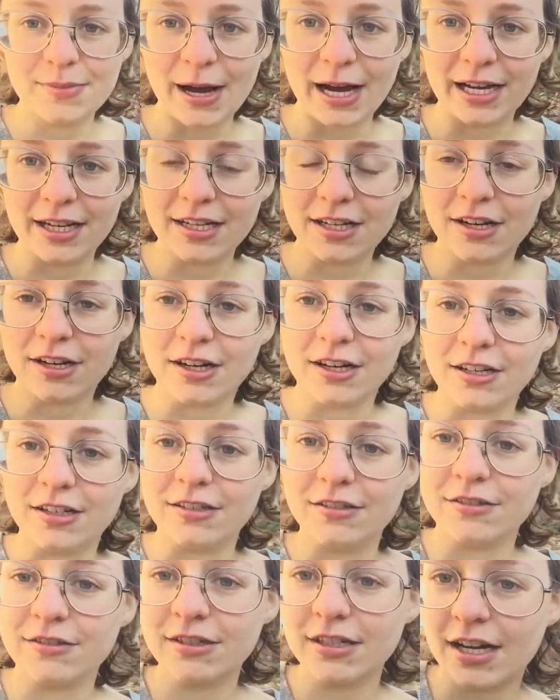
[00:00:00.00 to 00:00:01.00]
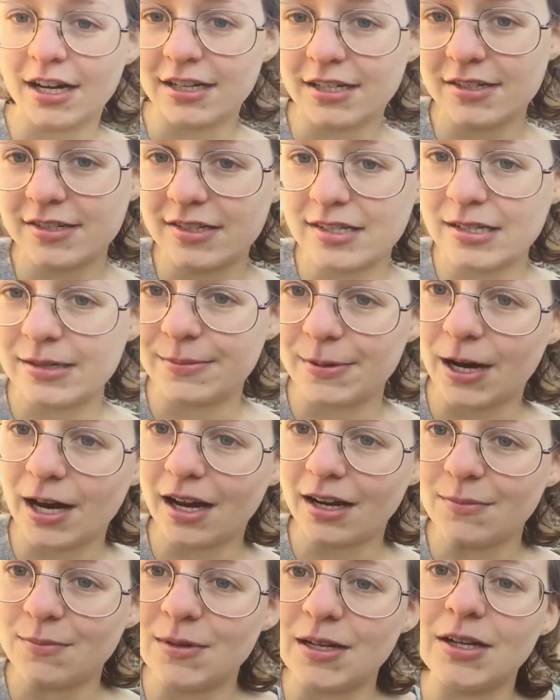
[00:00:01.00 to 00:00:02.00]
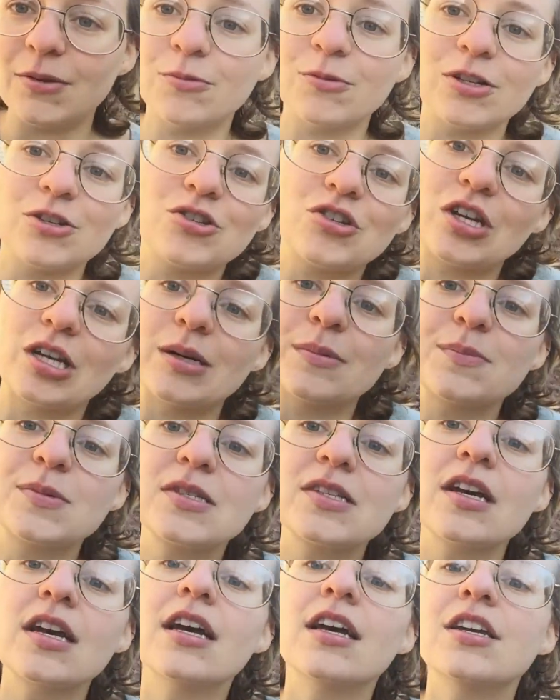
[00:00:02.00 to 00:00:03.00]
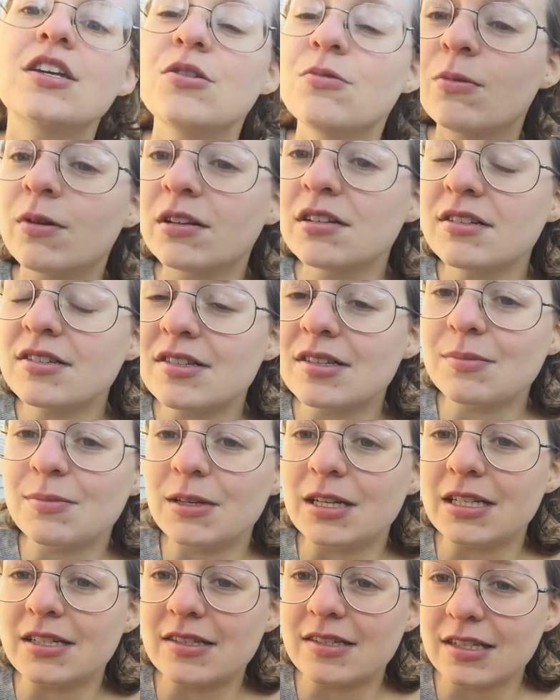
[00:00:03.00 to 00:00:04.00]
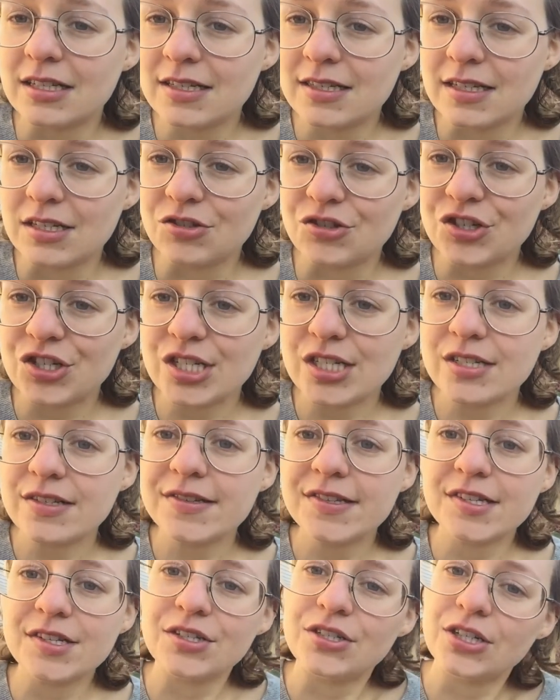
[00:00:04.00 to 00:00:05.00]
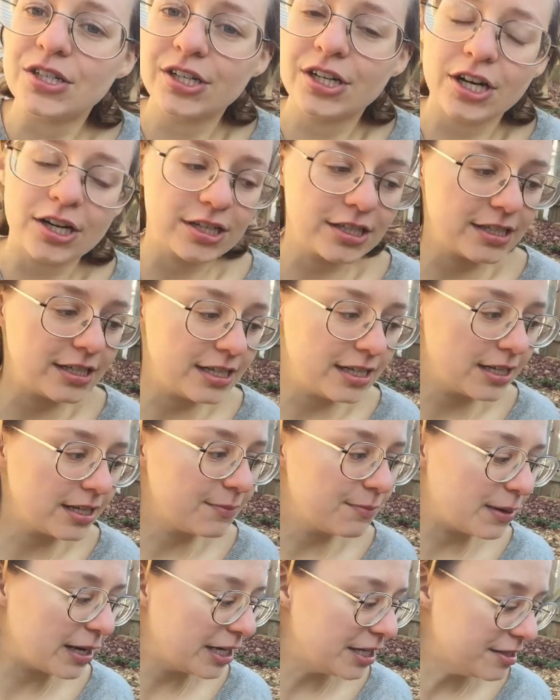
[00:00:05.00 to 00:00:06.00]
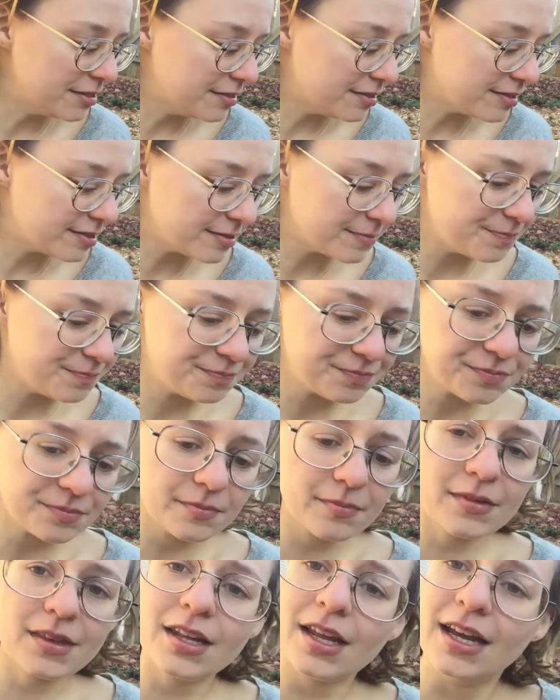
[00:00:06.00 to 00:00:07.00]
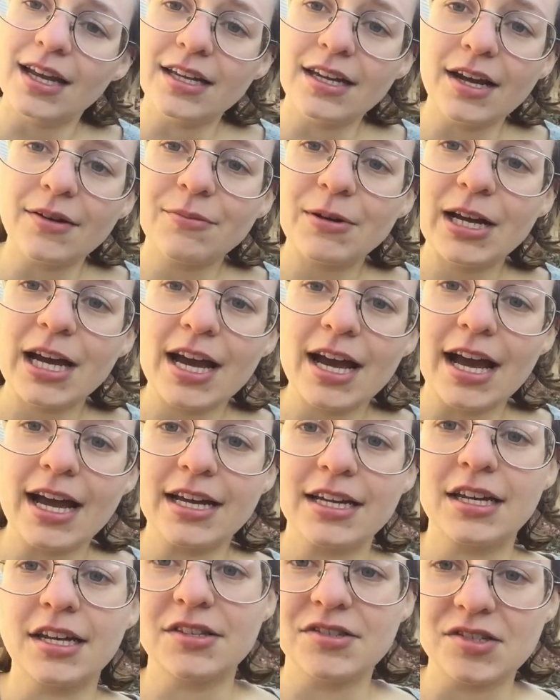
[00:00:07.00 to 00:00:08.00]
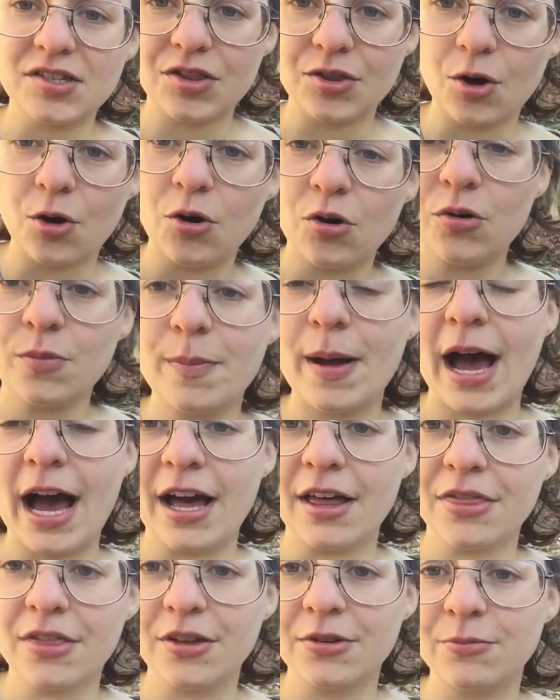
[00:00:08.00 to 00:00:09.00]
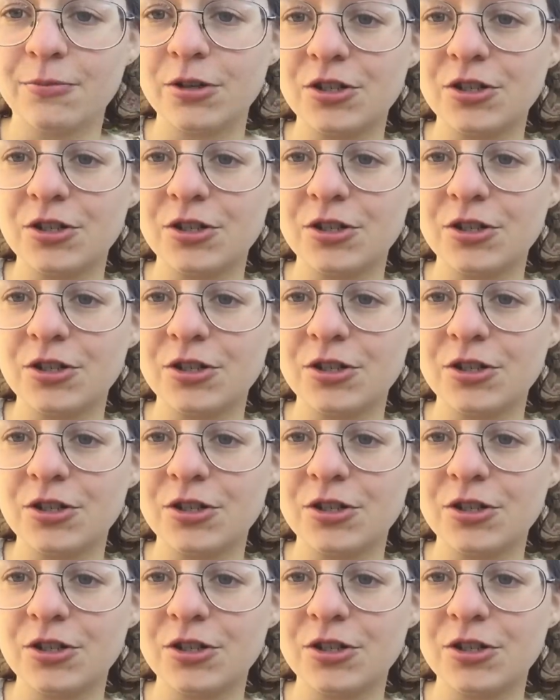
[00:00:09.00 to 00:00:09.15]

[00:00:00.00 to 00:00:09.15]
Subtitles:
backyard. You can kind of see behind me wood chips. You want it to be 6 inches in your gardening beds. And I went ahead and did the whole path in